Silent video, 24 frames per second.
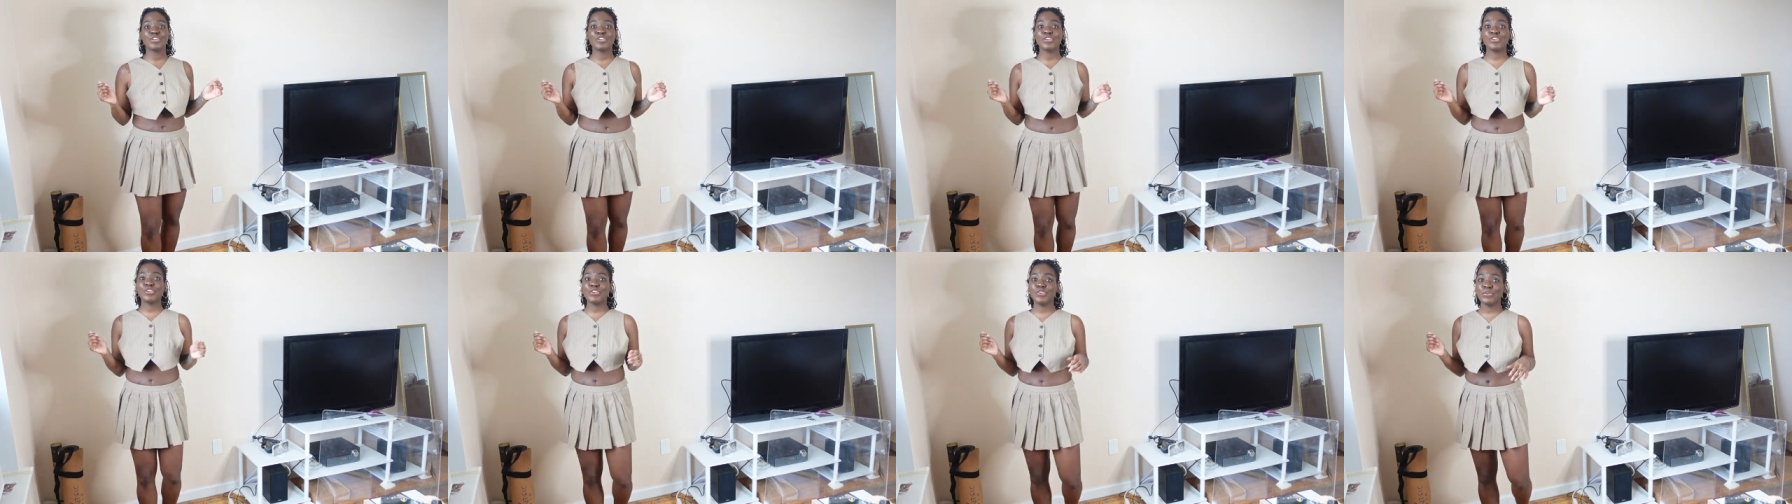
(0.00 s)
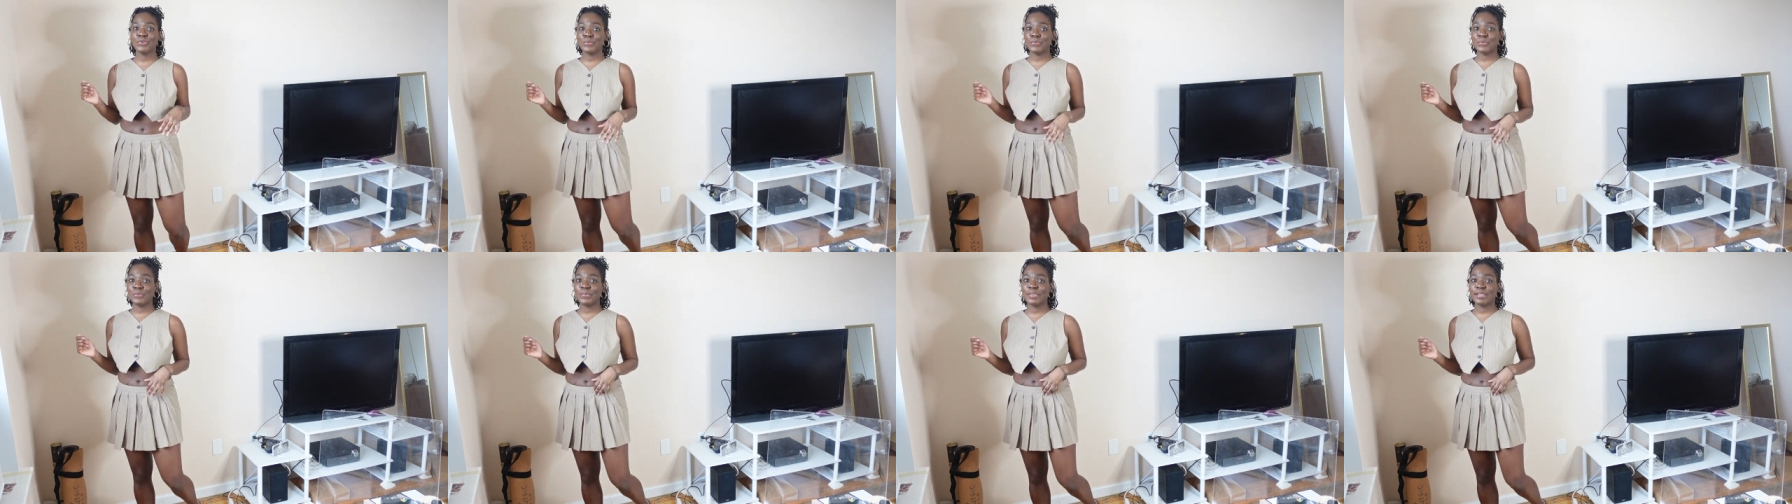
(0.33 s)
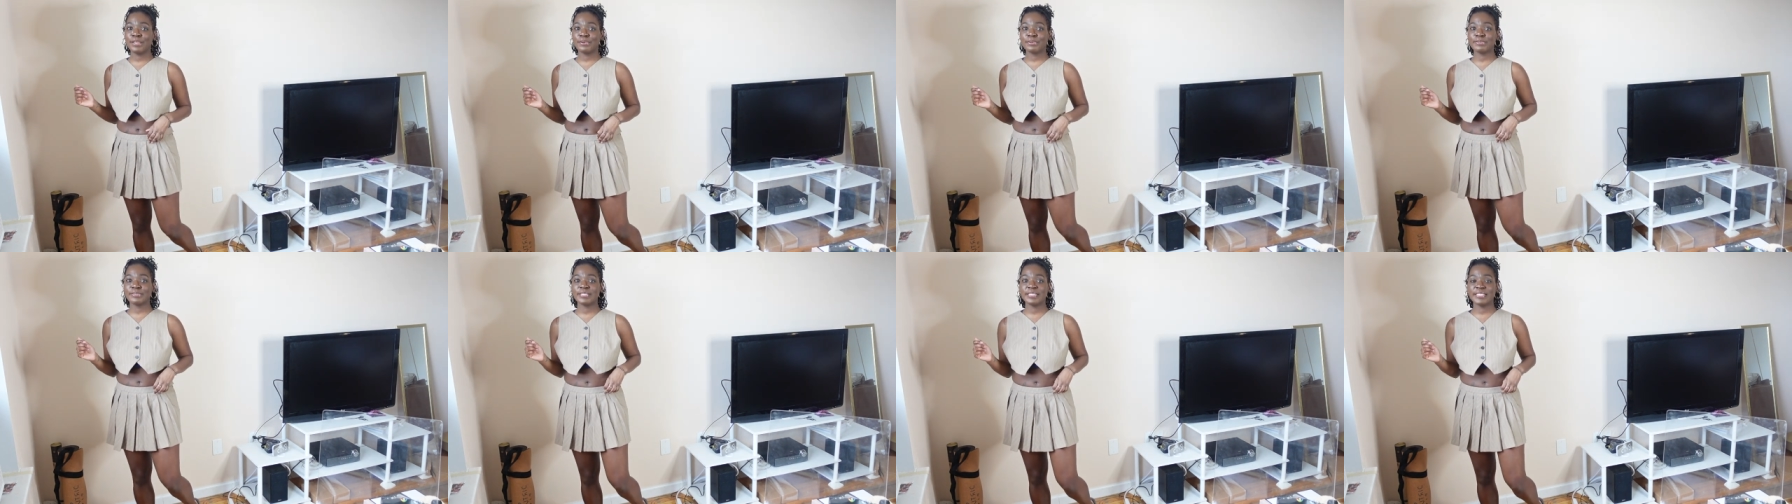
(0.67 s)
cute
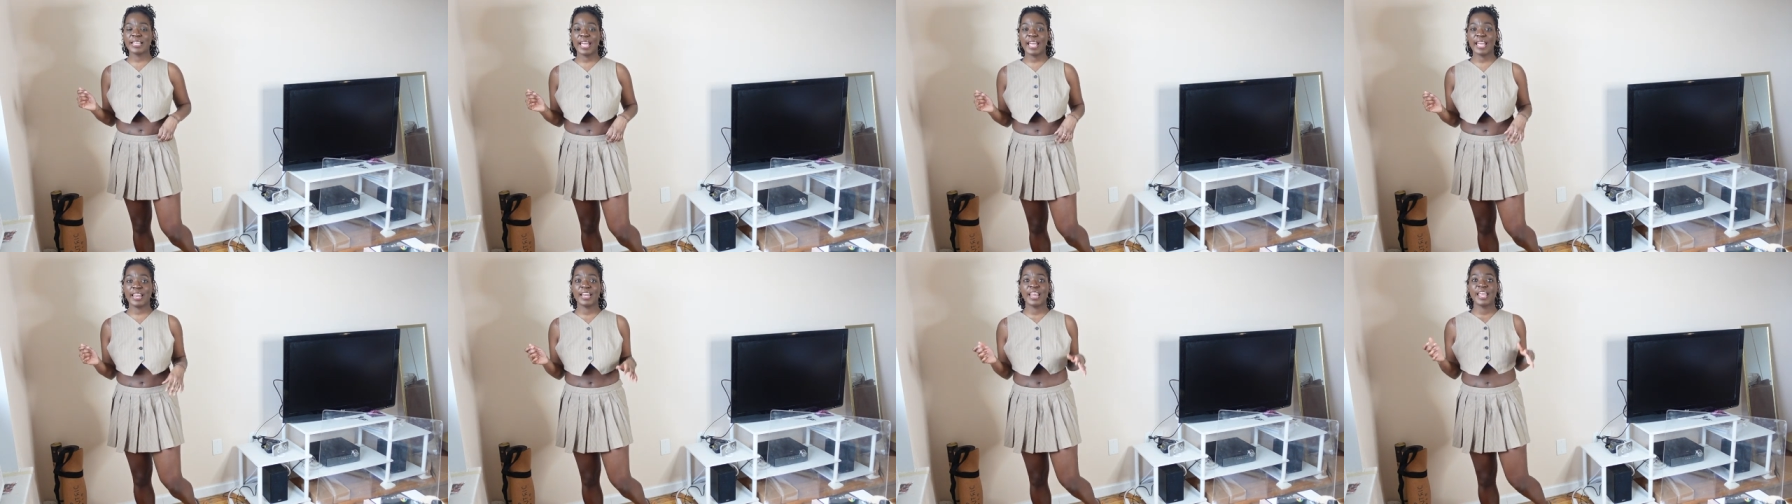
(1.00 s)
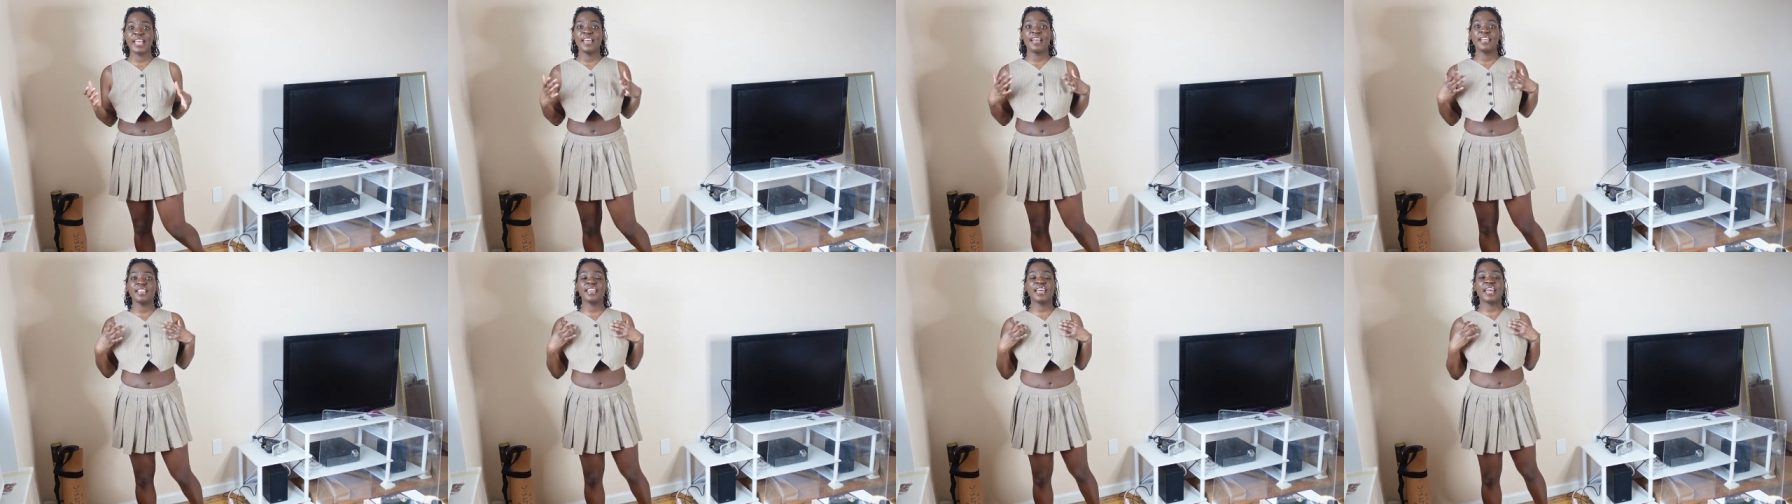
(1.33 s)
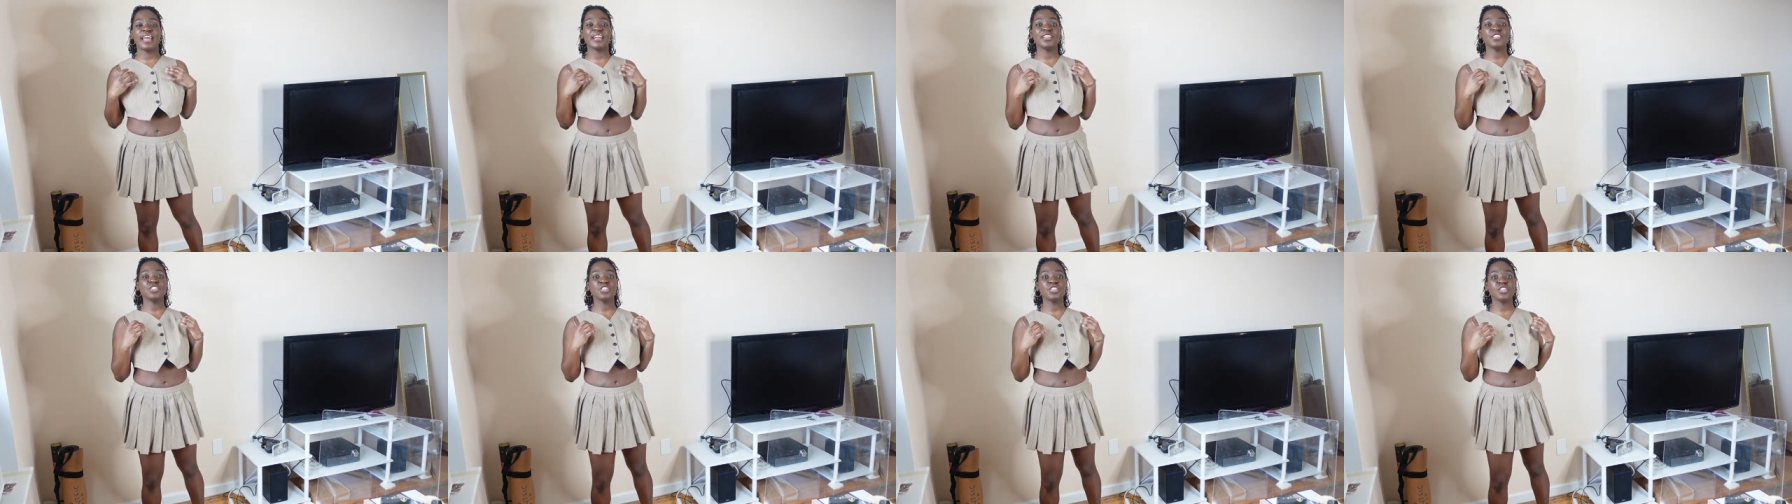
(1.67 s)
little set. The
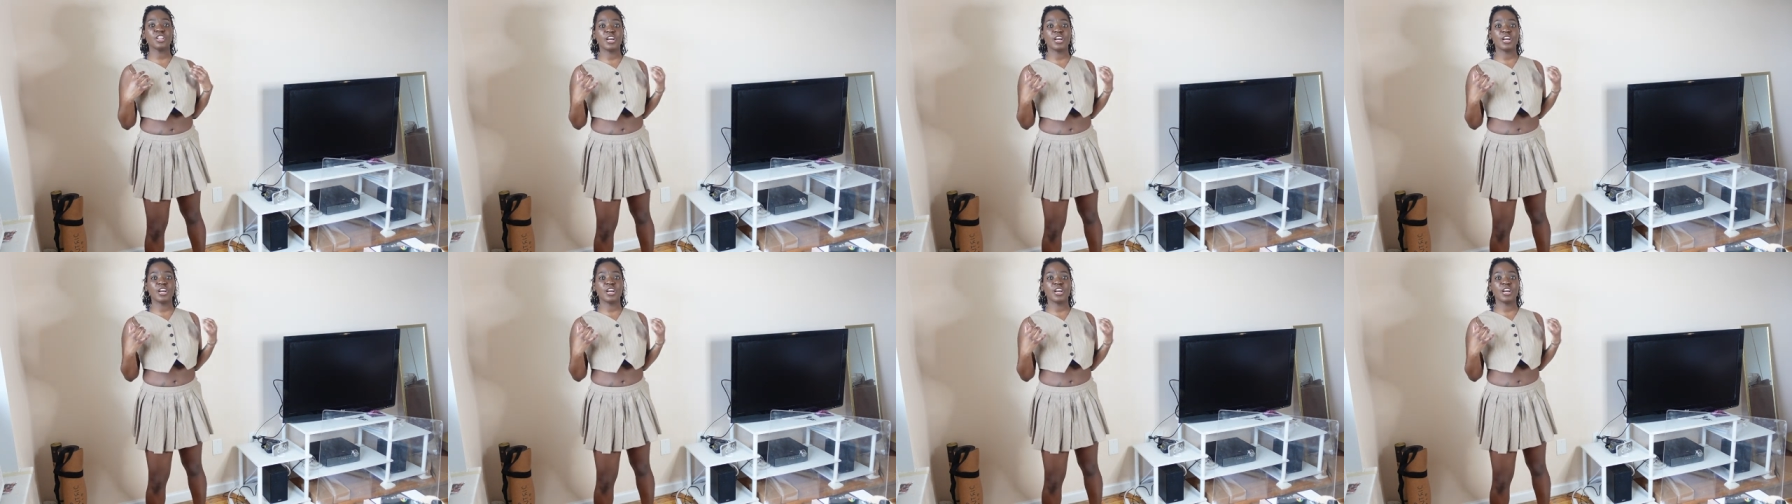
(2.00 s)
extra